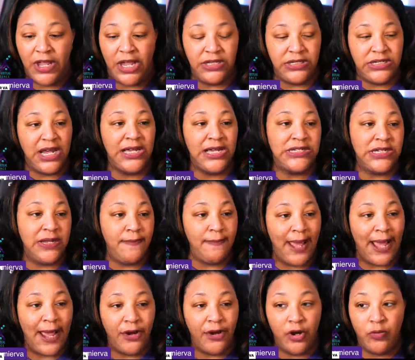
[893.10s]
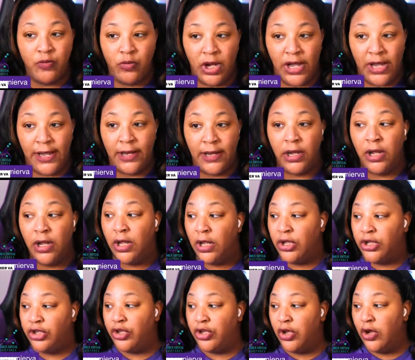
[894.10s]
it doesn't matter what
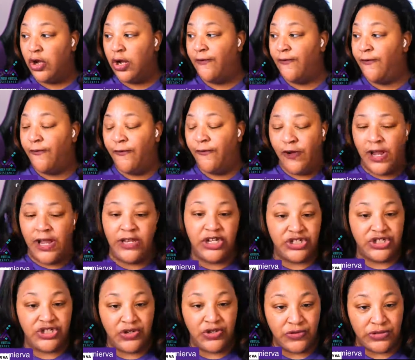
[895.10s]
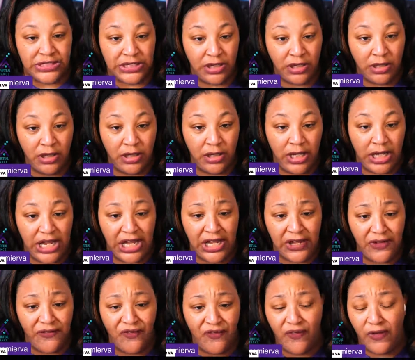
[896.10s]
your friend is using.
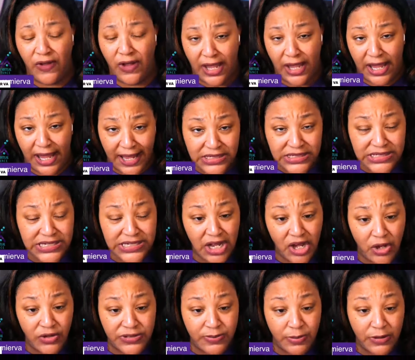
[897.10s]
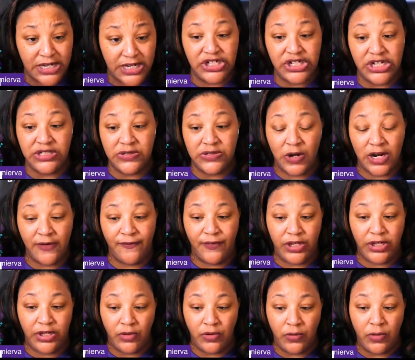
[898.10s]
If Excel spreadsheets work
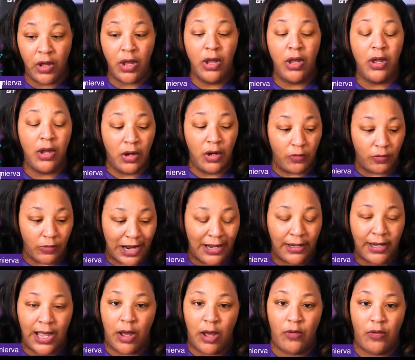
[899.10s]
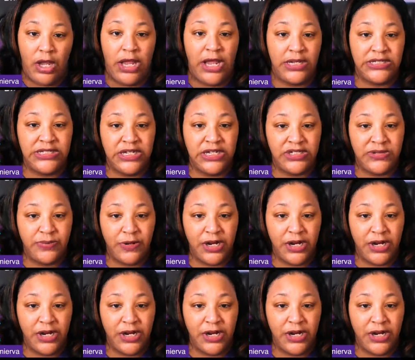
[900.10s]
for you, rock out with Excel